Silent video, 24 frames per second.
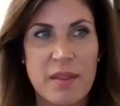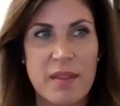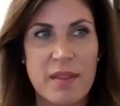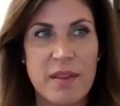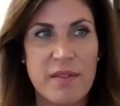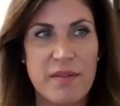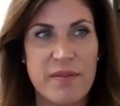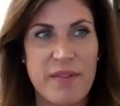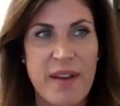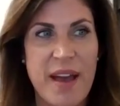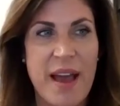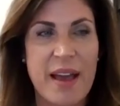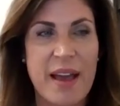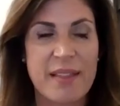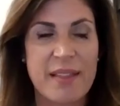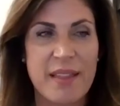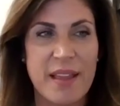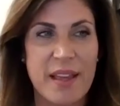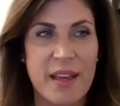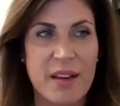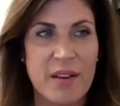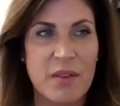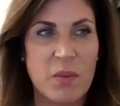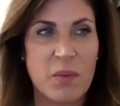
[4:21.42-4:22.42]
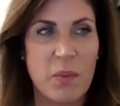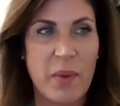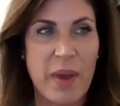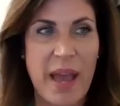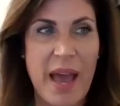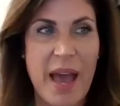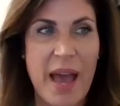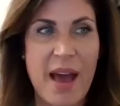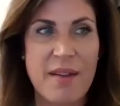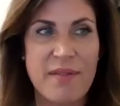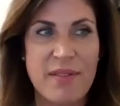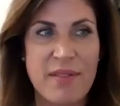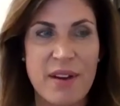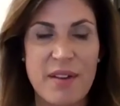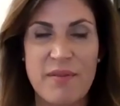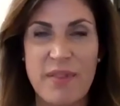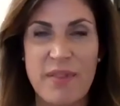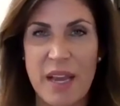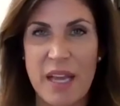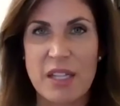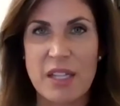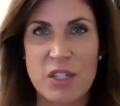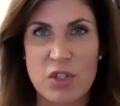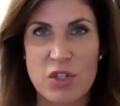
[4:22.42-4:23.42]
the fact that we have an
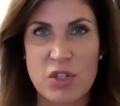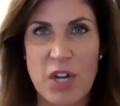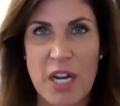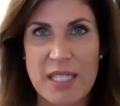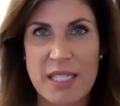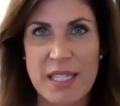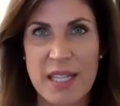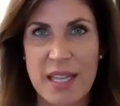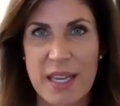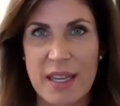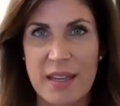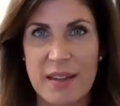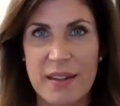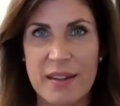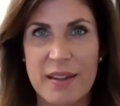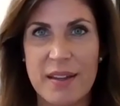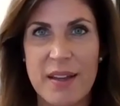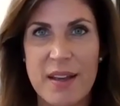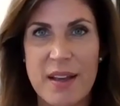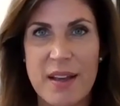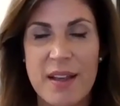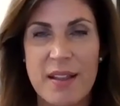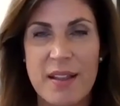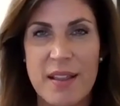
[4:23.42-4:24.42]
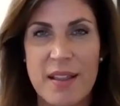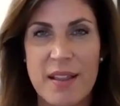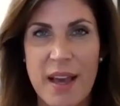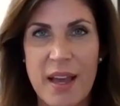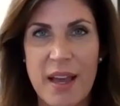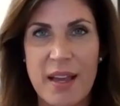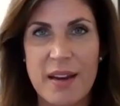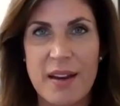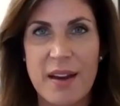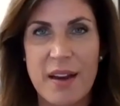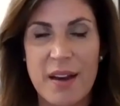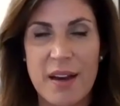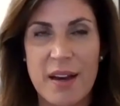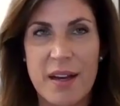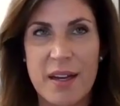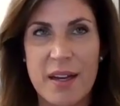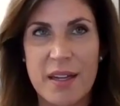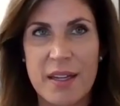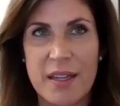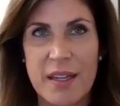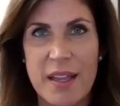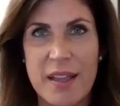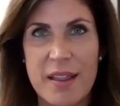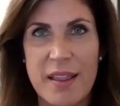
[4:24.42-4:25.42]
advanced dressing that
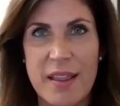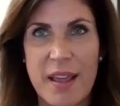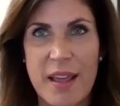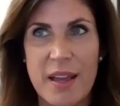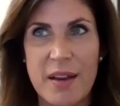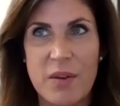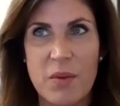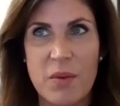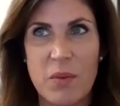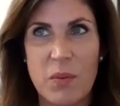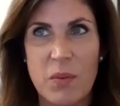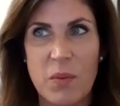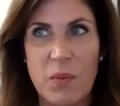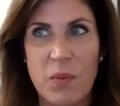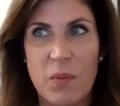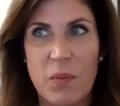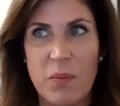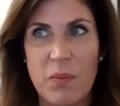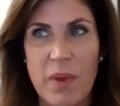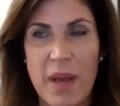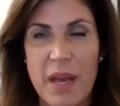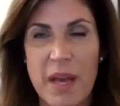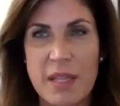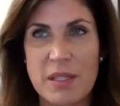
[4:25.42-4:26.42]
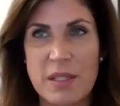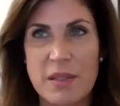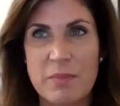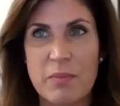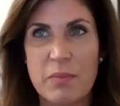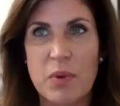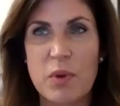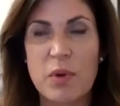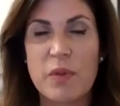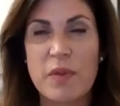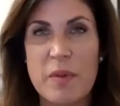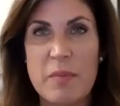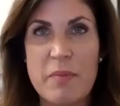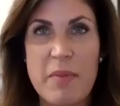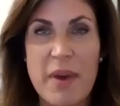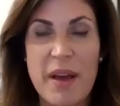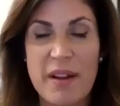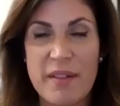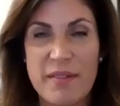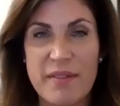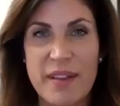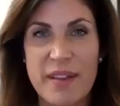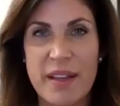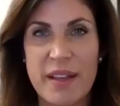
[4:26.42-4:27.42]
has proven
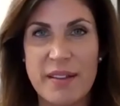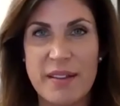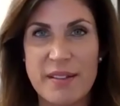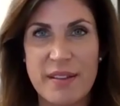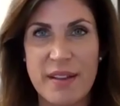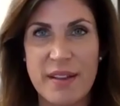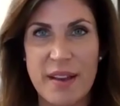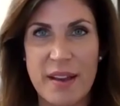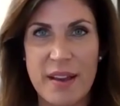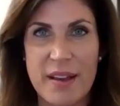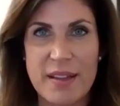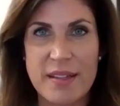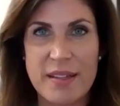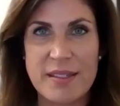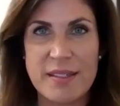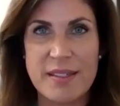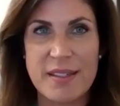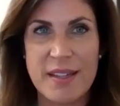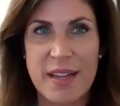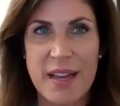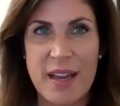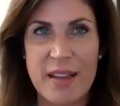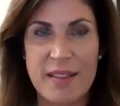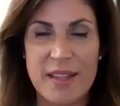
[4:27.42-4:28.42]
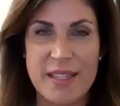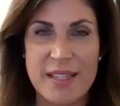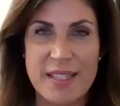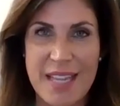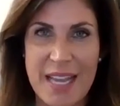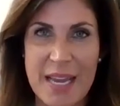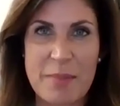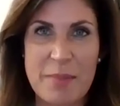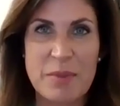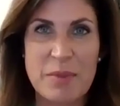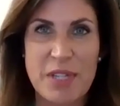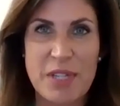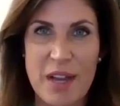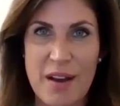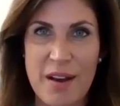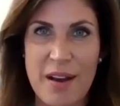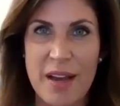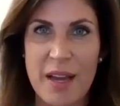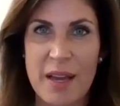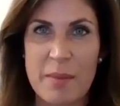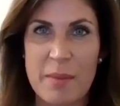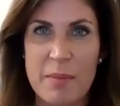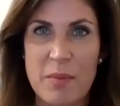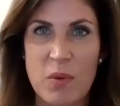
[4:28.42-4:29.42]
benefits, and at the same
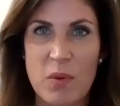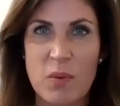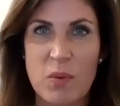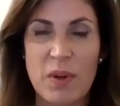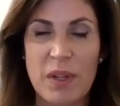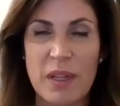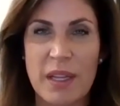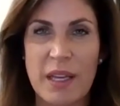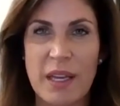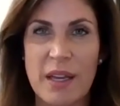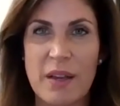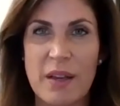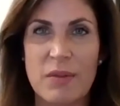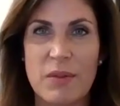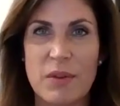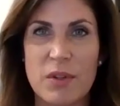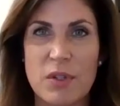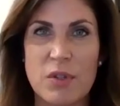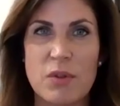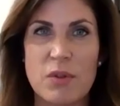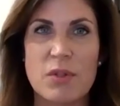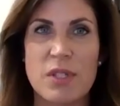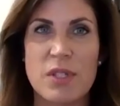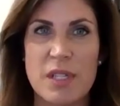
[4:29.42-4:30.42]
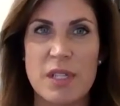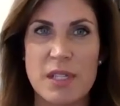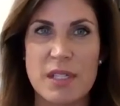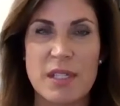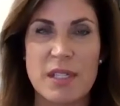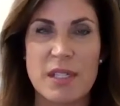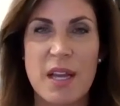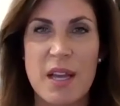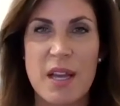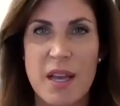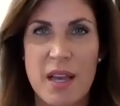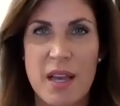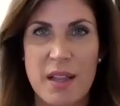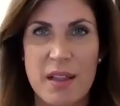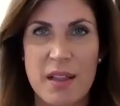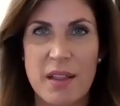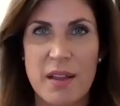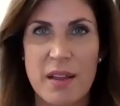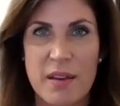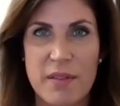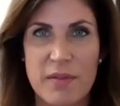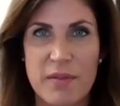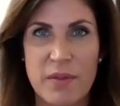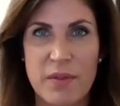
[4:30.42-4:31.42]
time really reduces
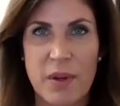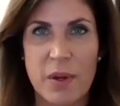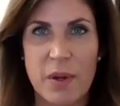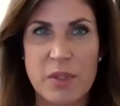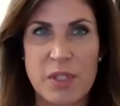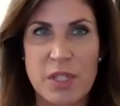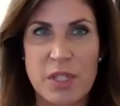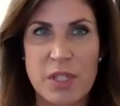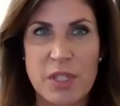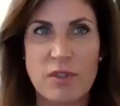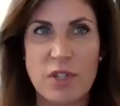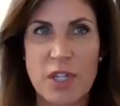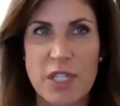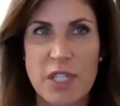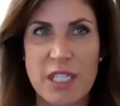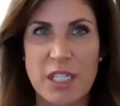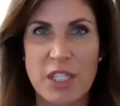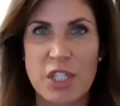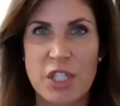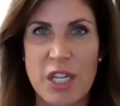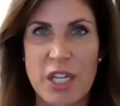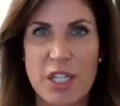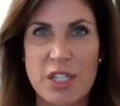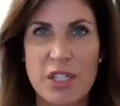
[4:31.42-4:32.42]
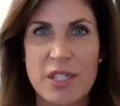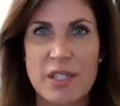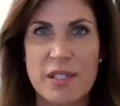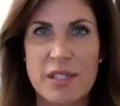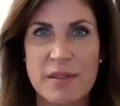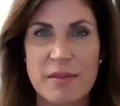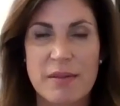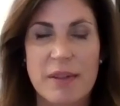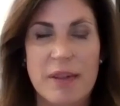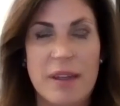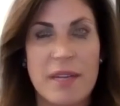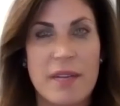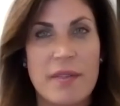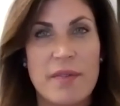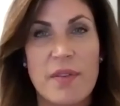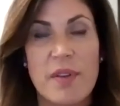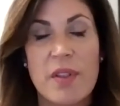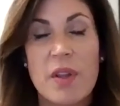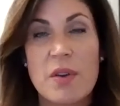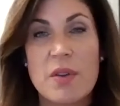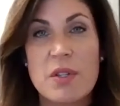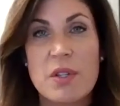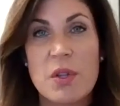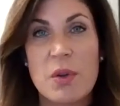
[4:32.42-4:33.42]
the frequency of dressing changes.
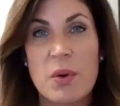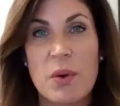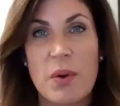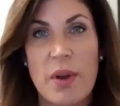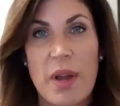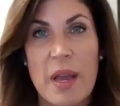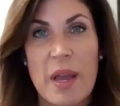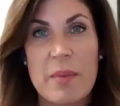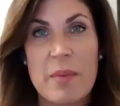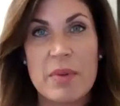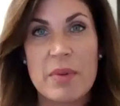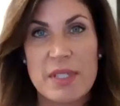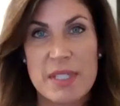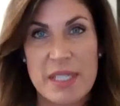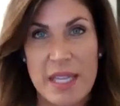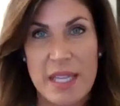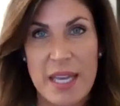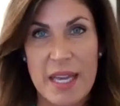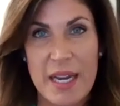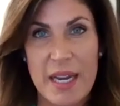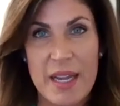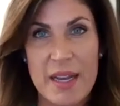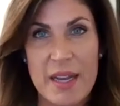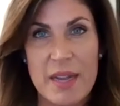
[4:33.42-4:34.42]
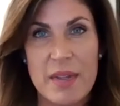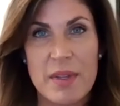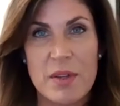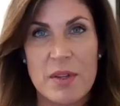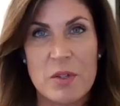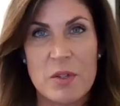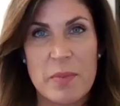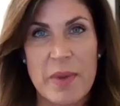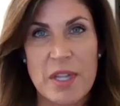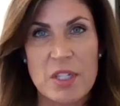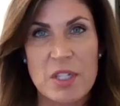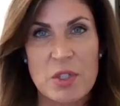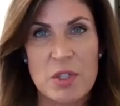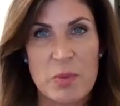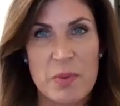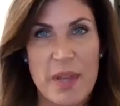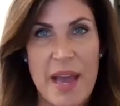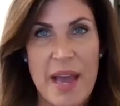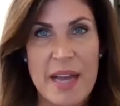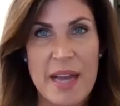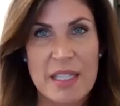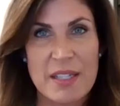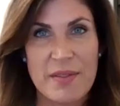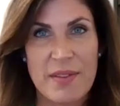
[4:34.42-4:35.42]
For those who are able to get it, those patients with
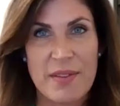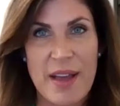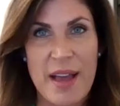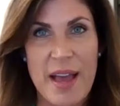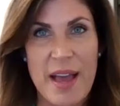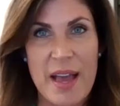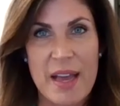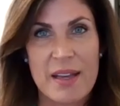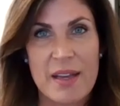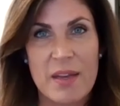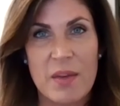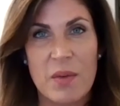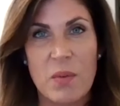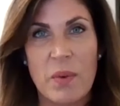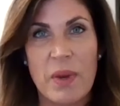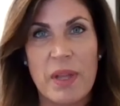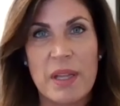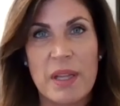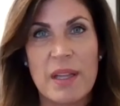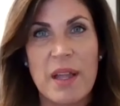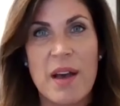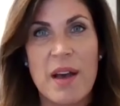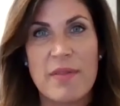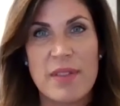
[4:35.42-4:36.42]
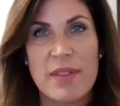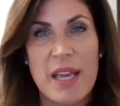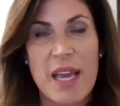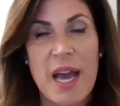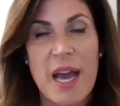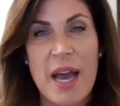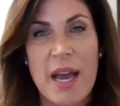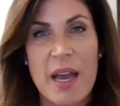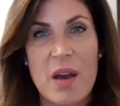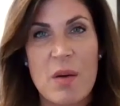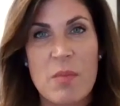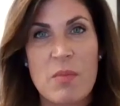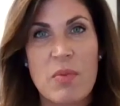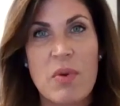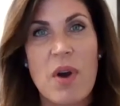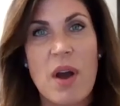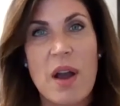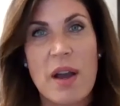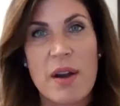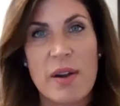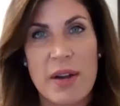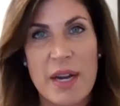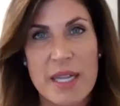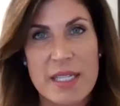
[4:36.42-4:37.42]
ACTIVAC, we love the ION
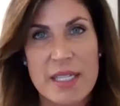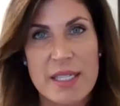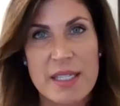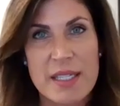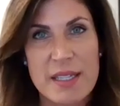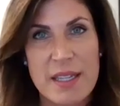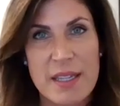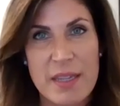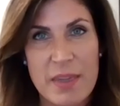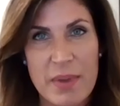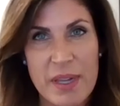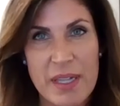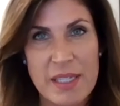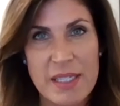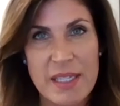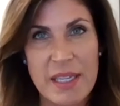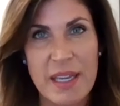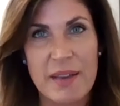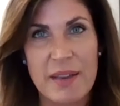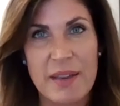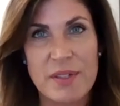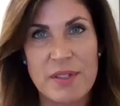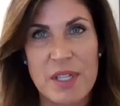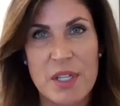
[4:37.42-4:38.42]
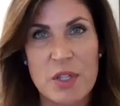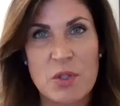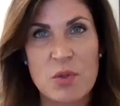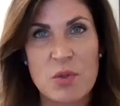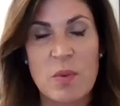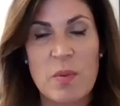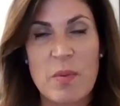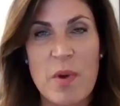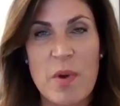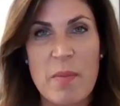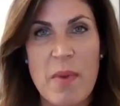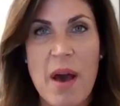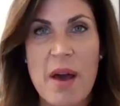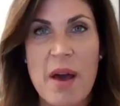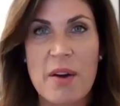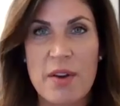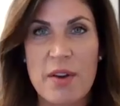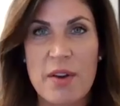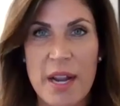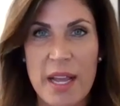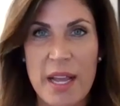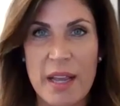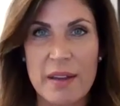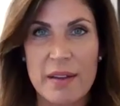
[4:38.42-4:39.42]
Progress because it gives us remote
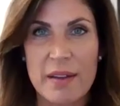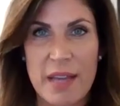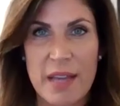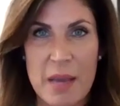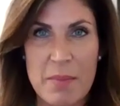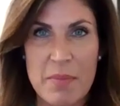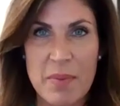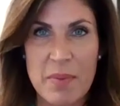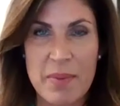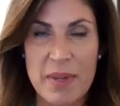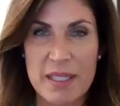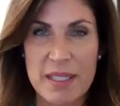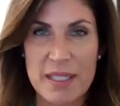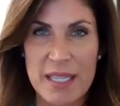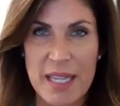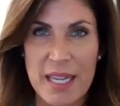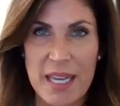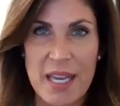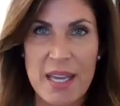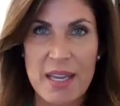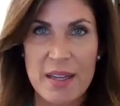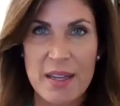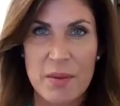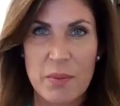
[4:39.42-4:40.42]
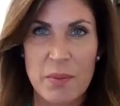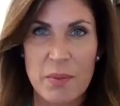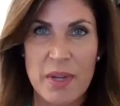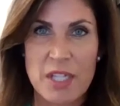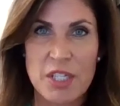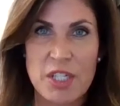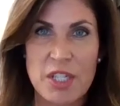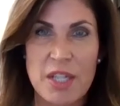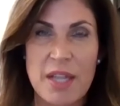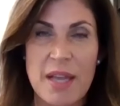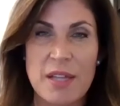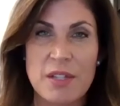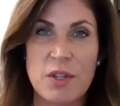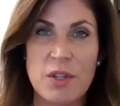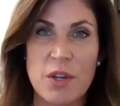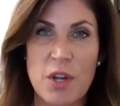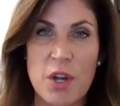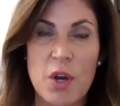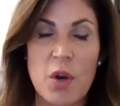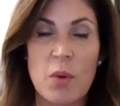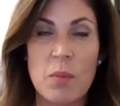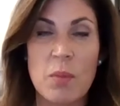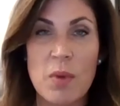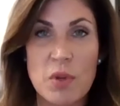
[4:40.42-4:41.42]
monitoring capability, which, as you
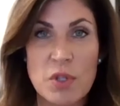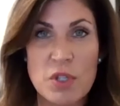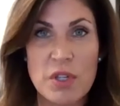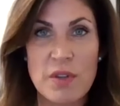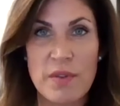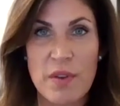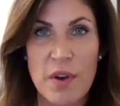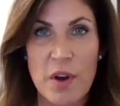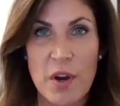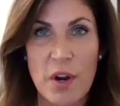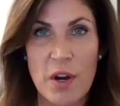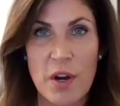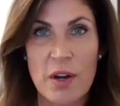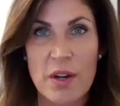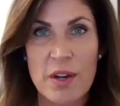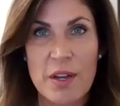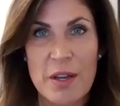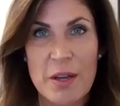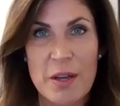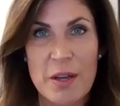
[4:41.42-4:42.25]
know, most of our